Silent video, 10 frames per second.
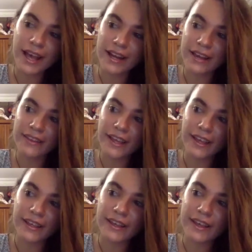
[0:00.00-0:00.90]
And I think
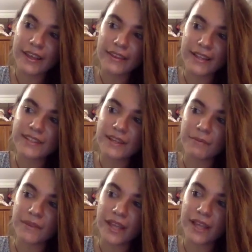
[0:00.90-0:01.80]
that's
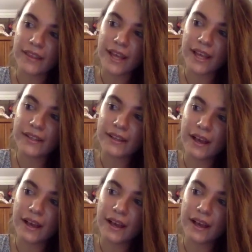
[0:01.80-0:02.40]
something that